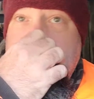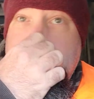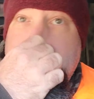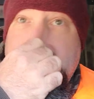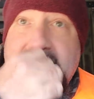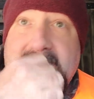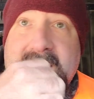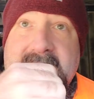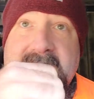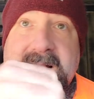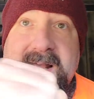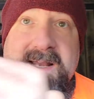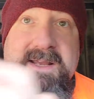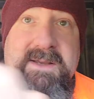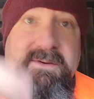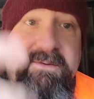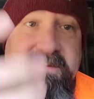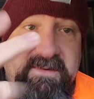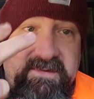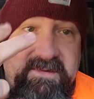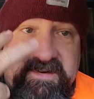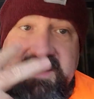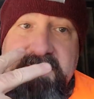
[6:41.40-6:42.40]
and I
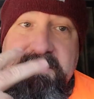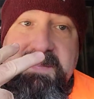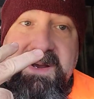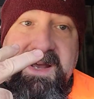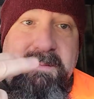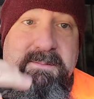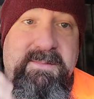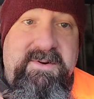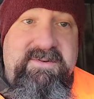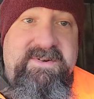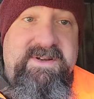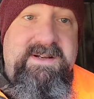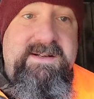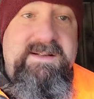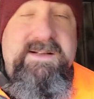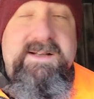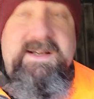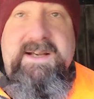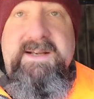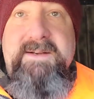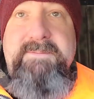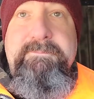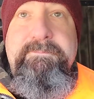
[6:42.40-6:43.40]
use a CPAP machine at
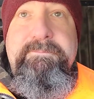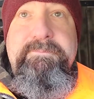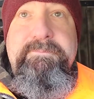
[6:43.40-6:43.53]
night,